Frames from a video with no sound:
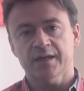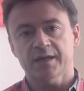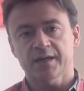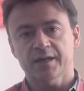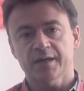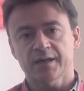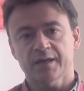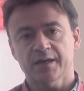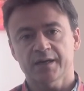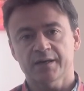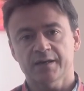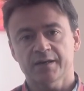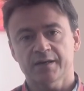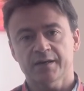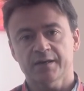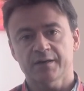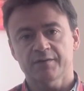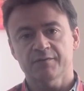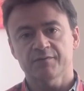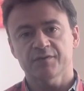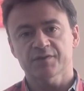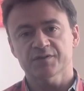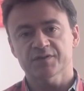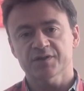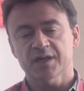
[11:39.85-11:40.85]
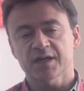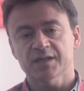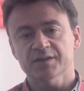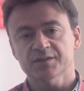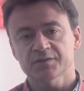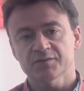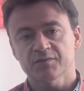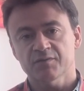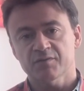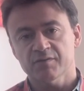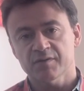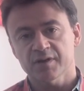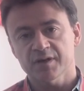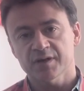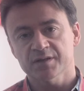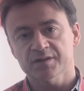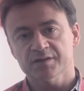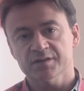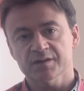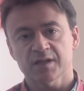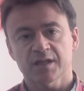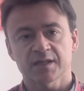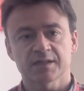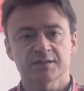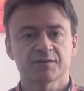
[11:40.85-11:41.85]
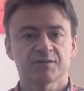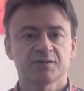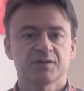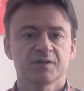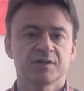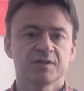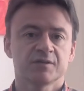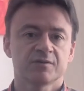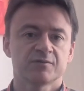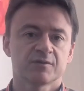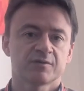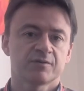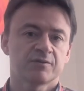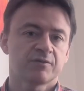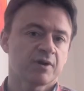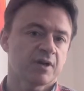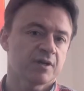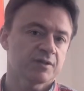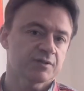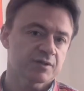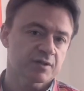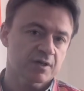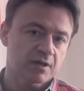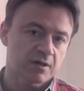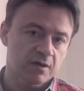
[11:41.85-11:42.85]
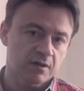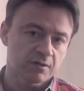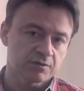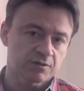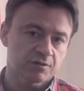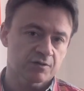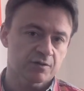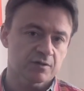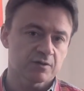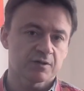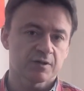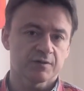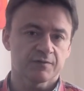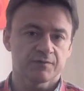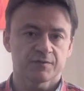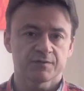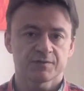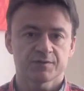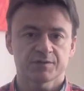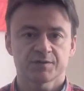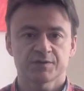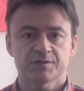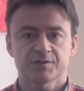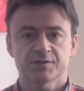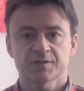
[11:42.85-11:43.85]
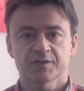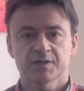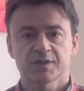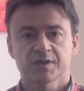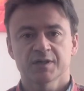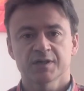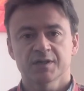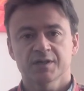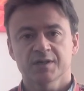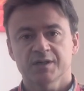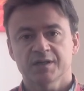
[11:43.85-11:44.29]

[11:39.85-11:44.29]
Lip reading: And emphasizing things like the need to address cultural differences